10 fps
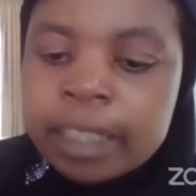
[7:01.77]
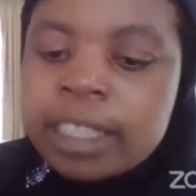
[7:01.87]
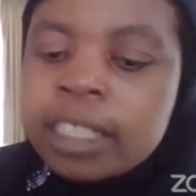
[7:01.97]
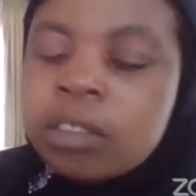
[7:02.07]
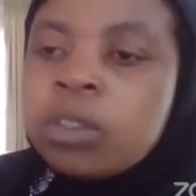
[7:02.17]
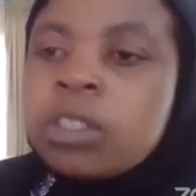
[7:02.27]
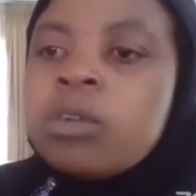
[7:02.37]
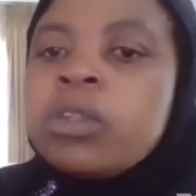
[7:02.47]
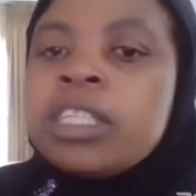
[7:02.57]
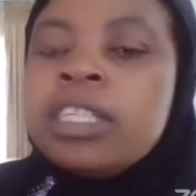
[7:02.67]
but she
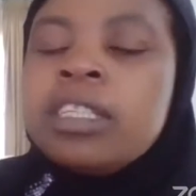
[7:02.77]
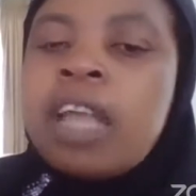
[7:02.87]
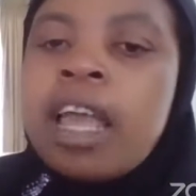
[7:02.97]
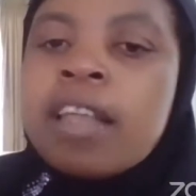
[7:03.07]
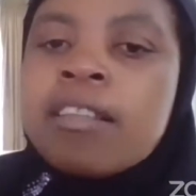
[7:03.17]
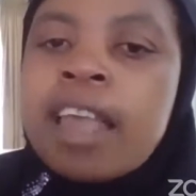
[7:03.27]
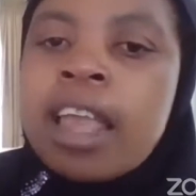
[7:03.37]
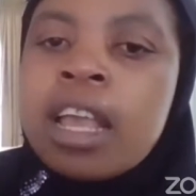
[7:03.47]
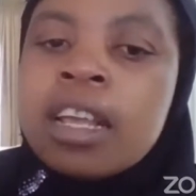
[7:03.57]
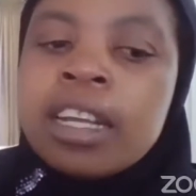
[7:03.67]
couldn't
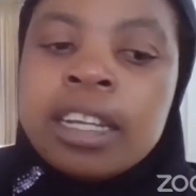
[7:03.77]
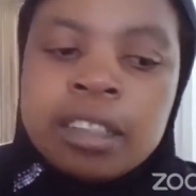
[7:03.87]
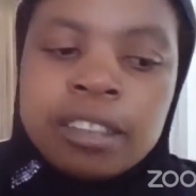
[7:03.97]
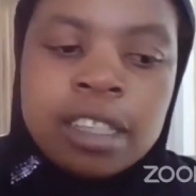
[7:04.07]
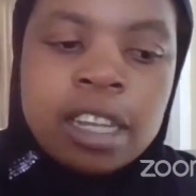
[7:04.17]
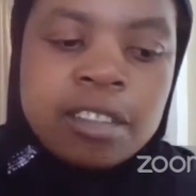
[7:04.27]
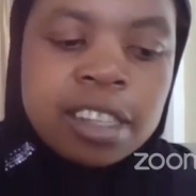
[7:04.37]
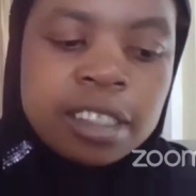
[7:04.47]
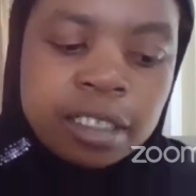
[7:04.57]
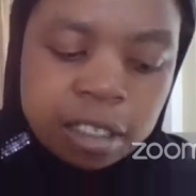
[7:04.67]
say,
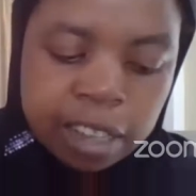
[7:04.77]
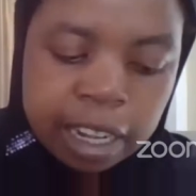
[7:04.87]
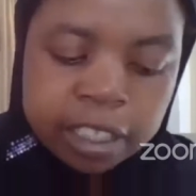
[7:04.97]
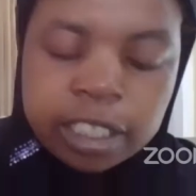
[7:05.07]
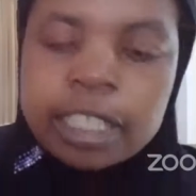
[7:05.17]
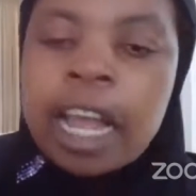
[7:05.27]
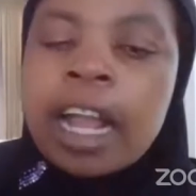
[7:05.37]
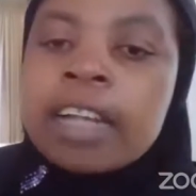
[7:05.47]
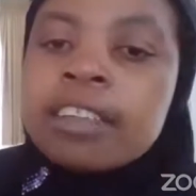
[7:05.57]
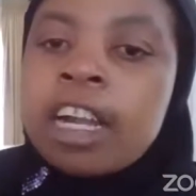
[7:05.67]
since she's a Christian, I
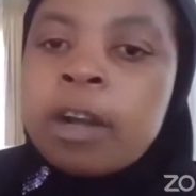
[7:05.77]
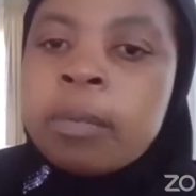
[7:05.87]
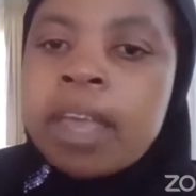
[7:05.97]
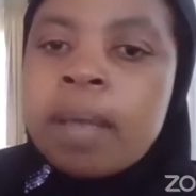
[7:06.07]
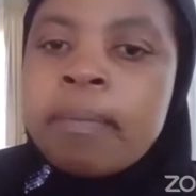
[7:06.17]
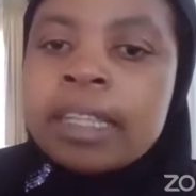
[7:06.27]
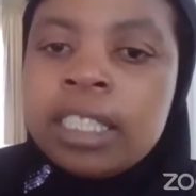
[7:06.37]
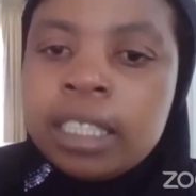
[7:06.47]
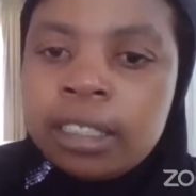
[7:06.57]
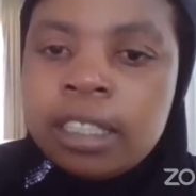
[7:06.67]
can't help her, but
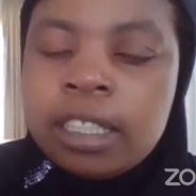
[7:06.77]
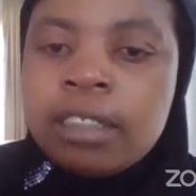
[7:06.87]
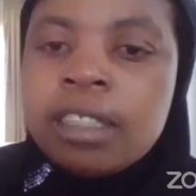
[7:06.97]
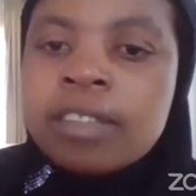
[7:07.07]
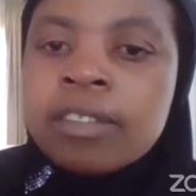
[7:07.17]
she did.